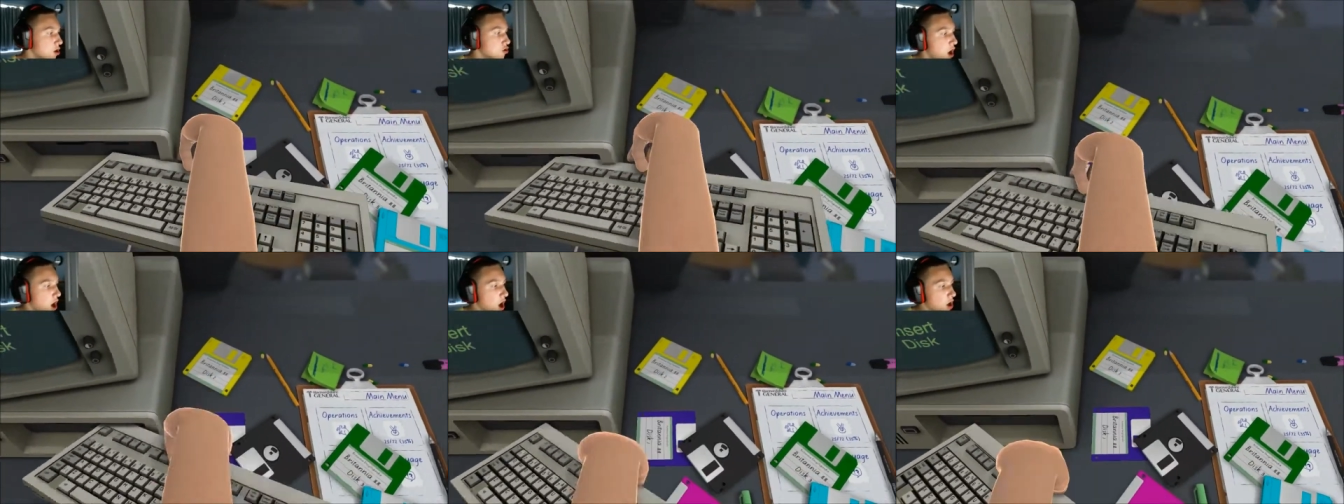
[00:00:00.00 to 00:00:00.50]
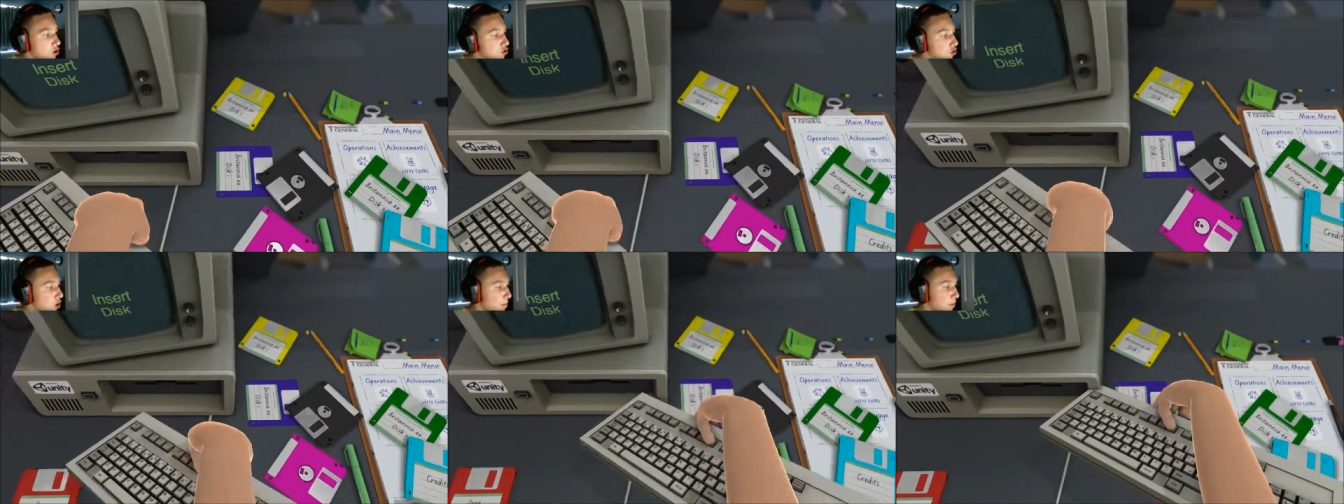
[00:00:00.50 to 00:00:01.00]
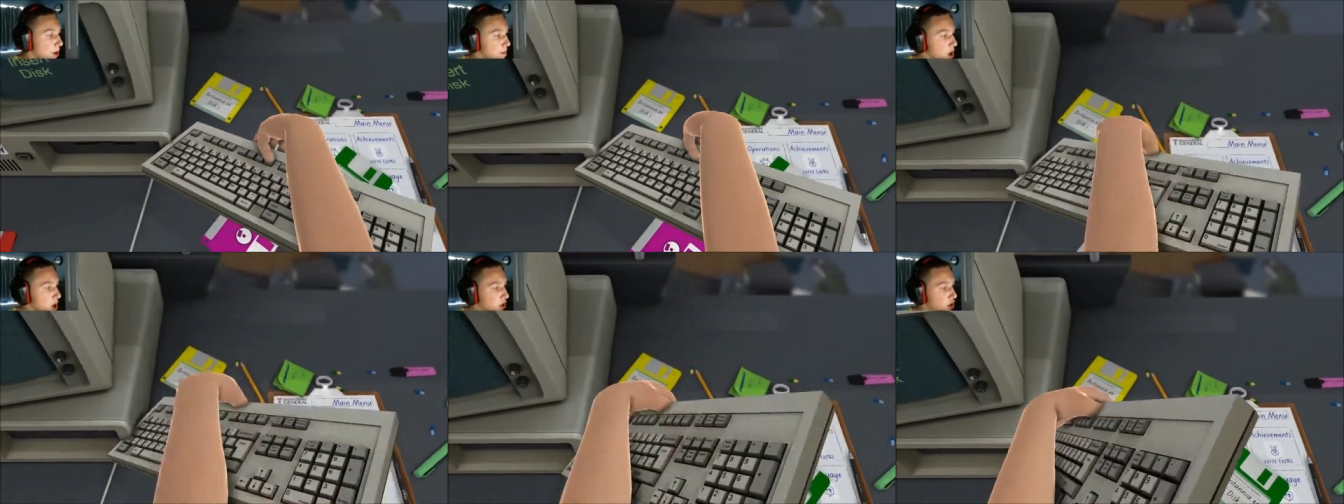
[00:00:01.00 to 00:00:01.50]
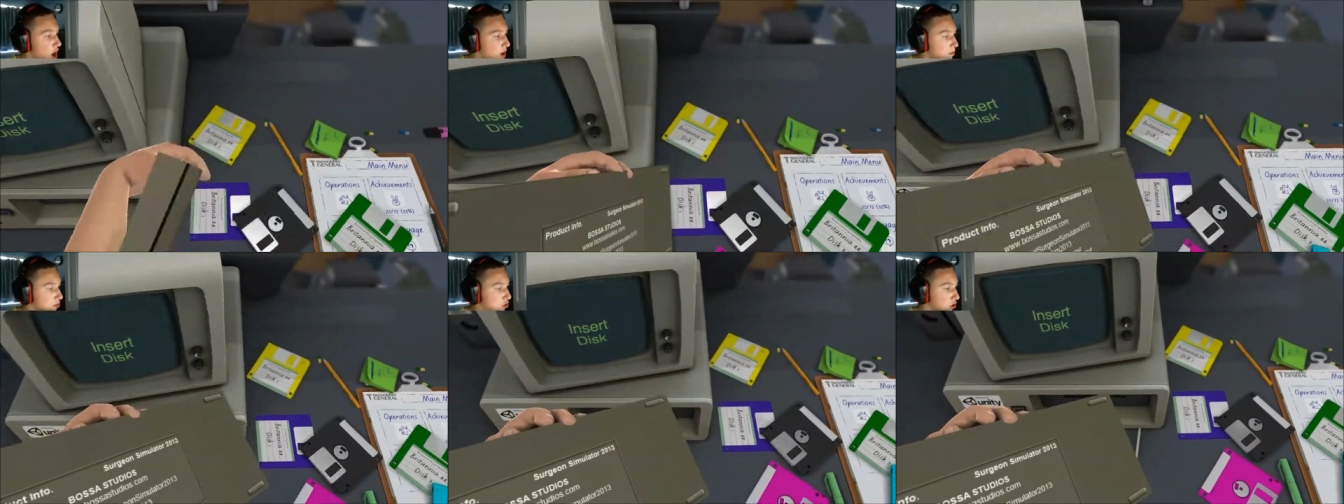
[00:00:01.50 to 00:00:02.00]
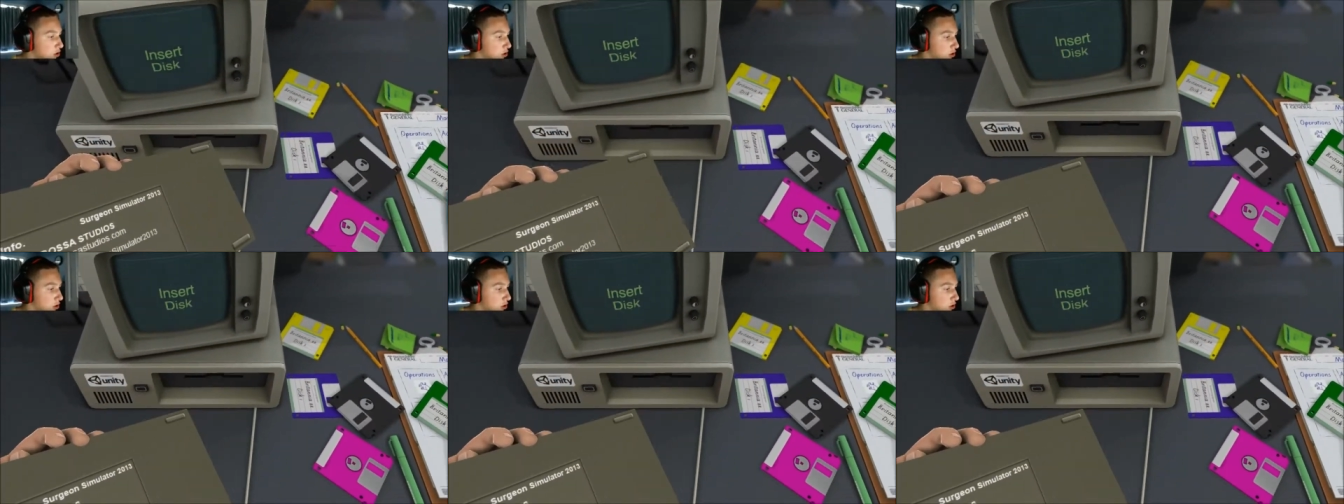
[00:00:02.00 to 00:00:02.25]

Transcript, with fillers: Yeah, you don't beat me at games.